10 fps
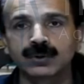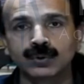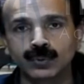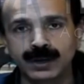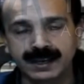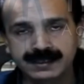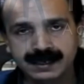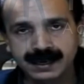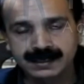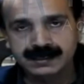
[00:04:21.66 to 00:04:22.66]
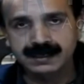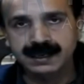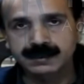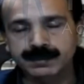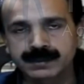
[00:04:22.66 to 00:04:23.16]
who has arrested
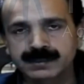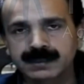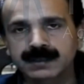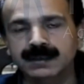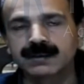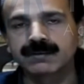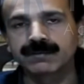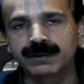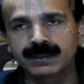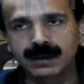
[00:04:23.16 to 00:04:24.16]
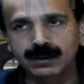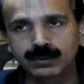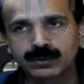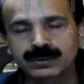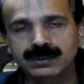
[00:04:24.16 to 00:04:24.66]
any person
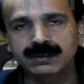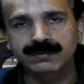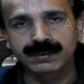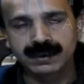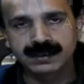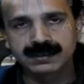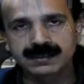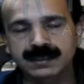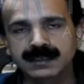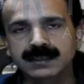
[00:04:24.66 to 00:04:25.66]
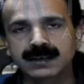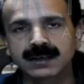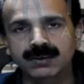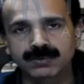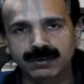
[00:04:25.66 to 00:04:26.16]
without a warrant in the
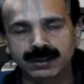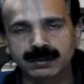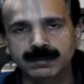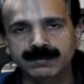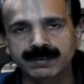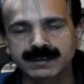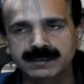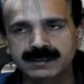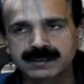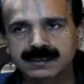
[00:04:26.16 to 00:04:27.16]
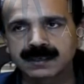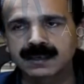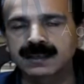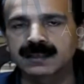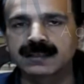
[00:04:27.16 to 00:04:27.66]
non-cognizable offences,
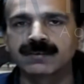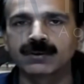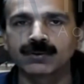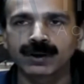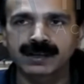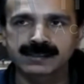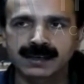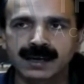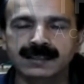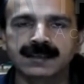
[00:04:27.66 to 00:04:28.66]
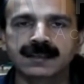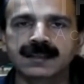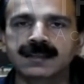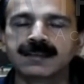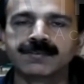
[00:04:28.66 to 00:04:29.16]
they were quashed, either
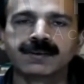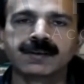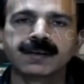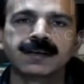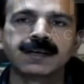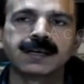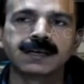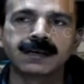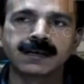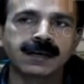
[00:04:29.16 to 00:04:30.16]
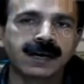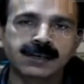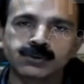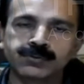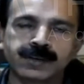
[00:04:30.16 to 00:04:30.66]
they were
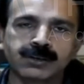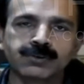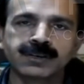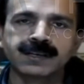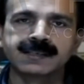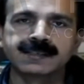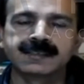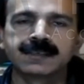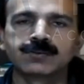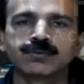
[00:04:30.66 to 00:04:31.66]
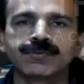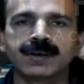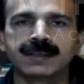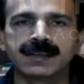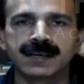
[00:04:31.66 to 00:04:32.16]
accused or acquitted under section
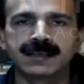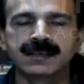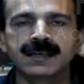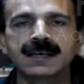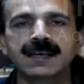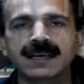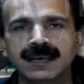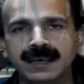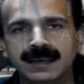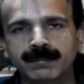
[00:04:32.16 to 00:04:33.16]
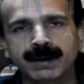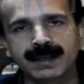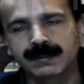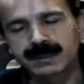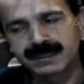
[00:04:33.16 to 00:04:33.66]
249A
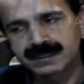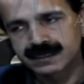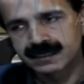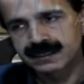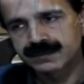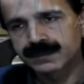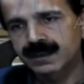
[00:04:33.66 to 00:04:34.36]
by the magistrate.